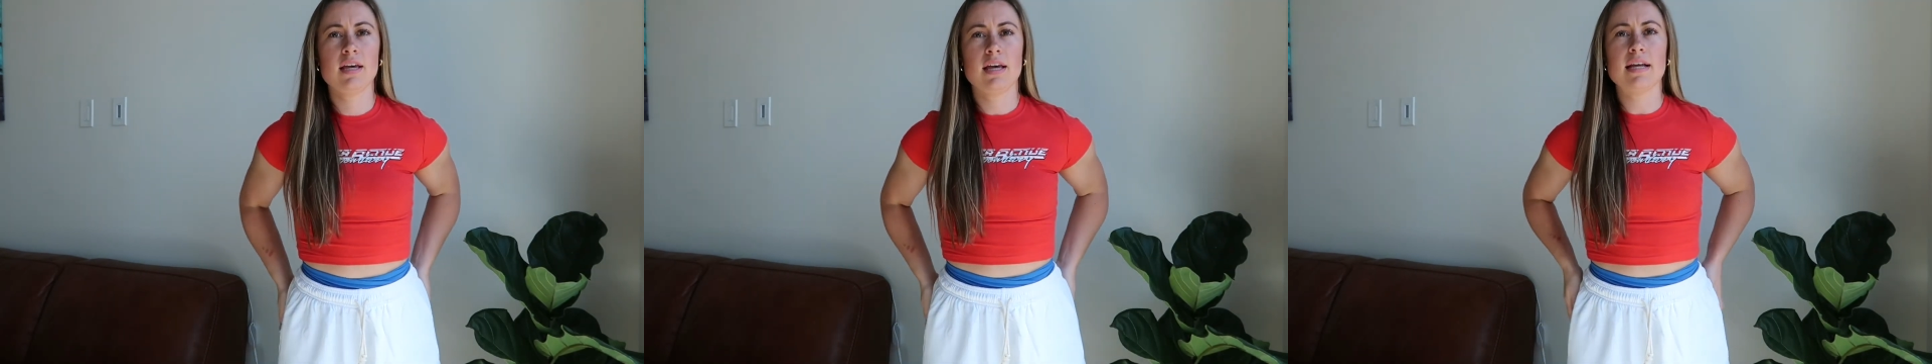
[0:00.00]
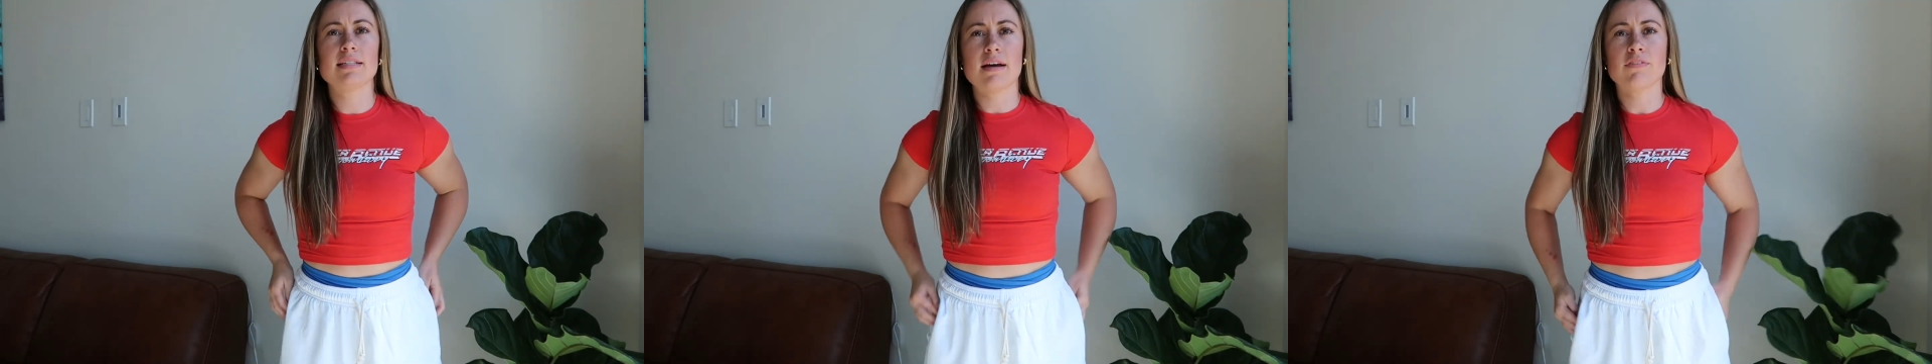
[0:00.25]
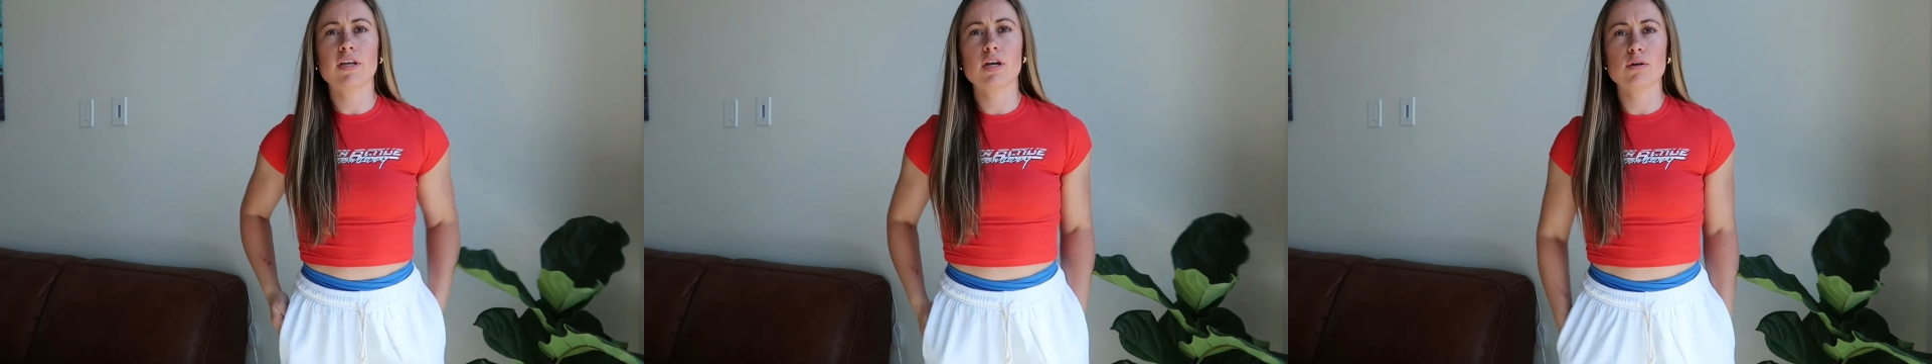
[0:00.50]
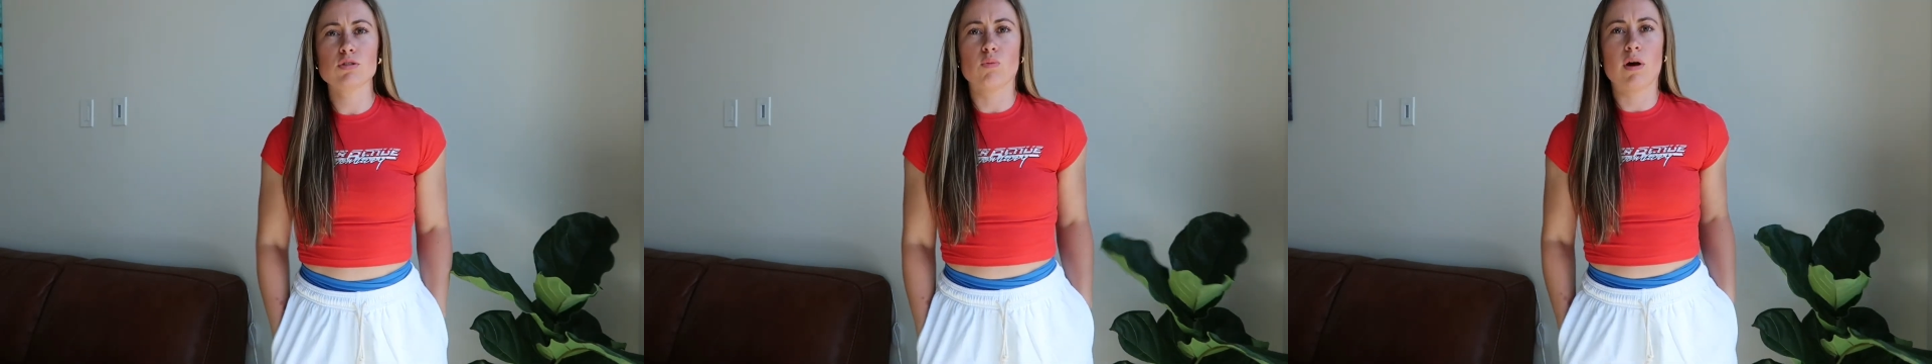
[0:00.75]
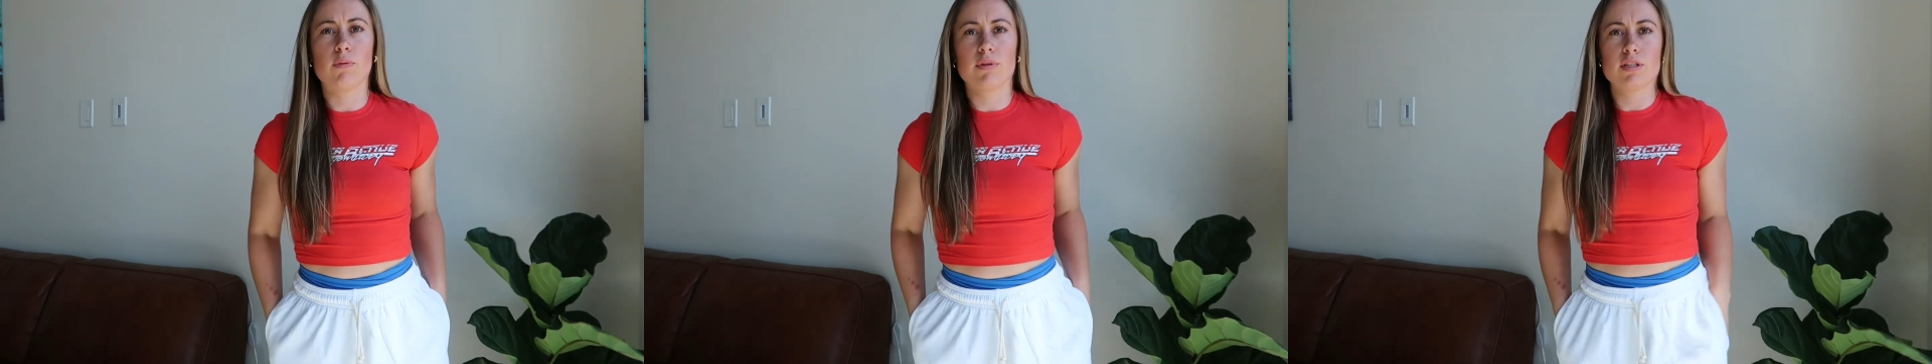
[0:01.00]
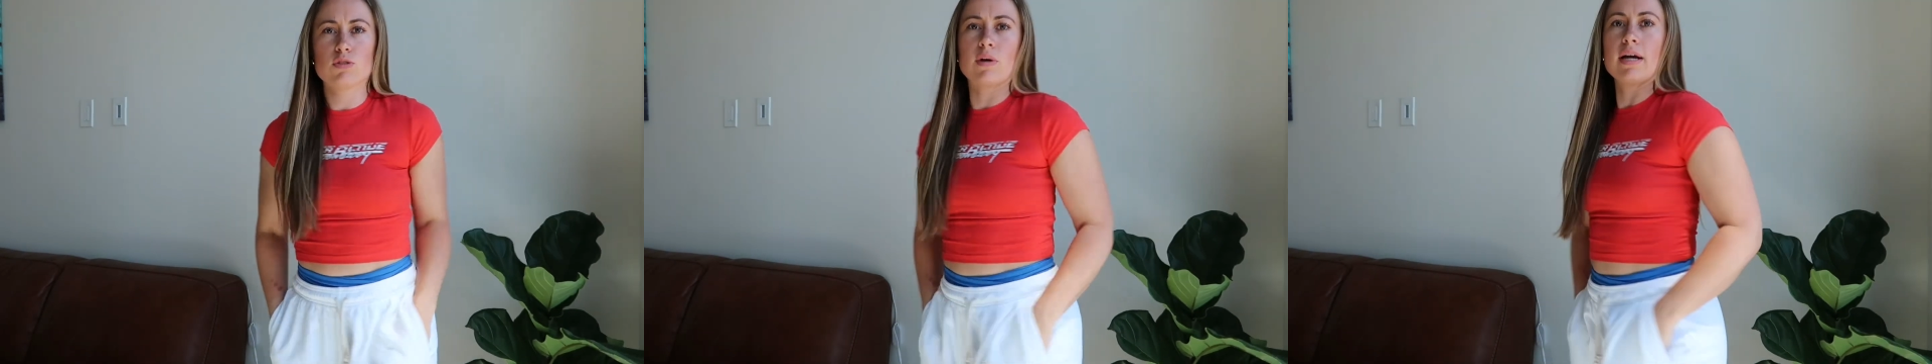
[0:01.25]
it definitely goes well
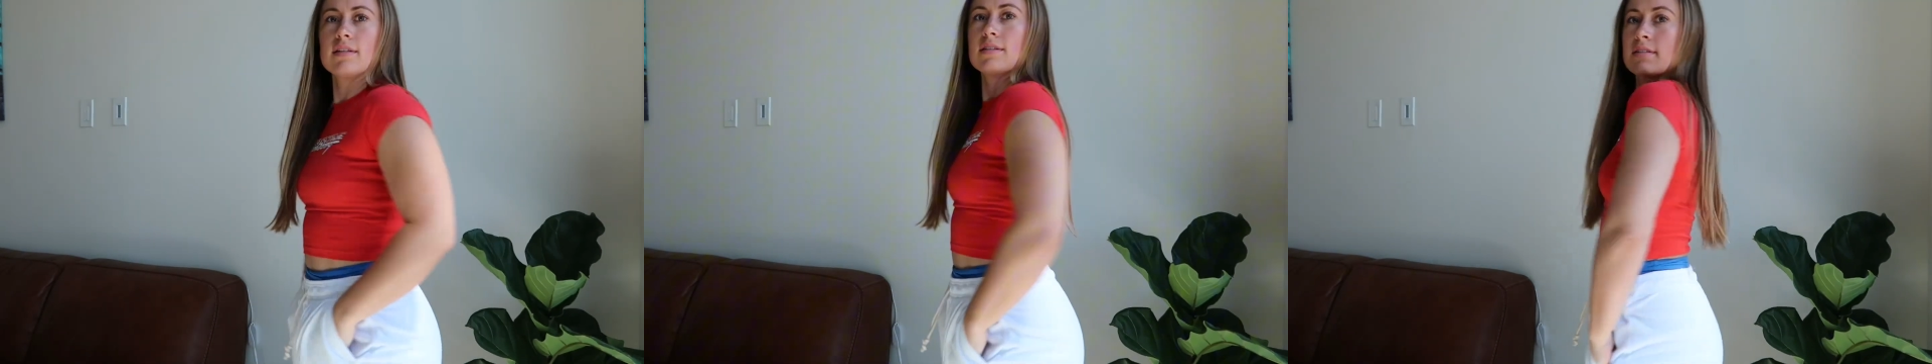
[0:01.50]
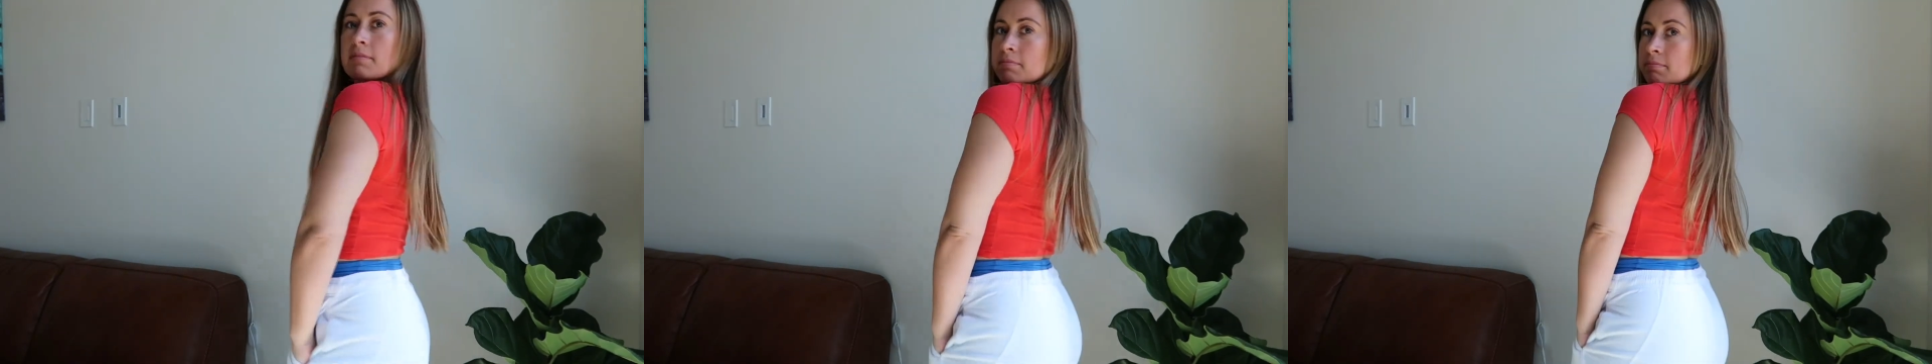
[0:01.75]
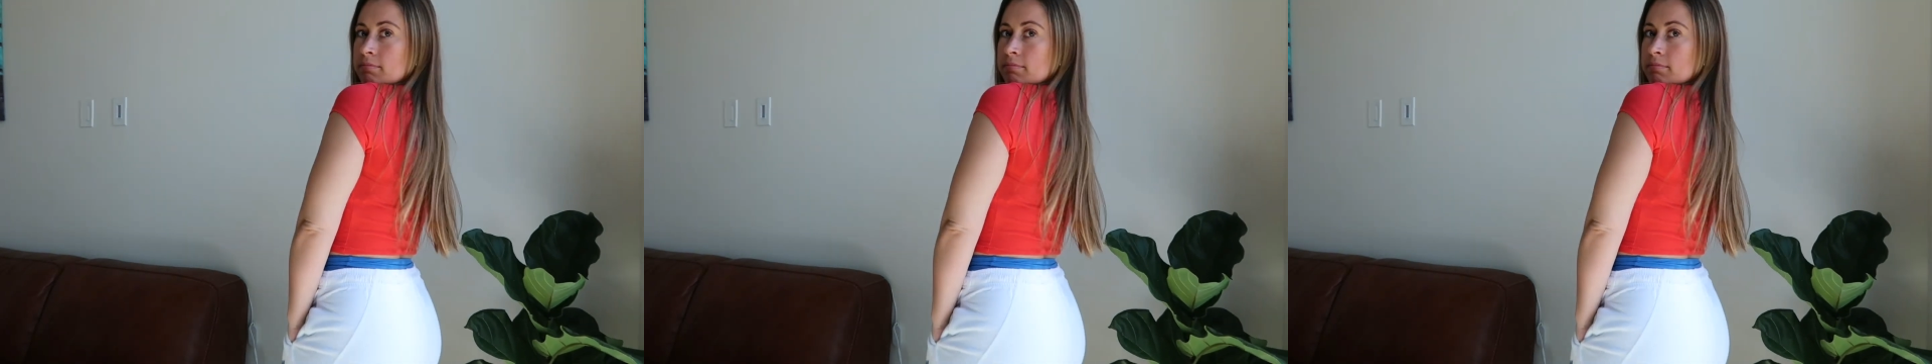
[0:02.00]
with the sweats.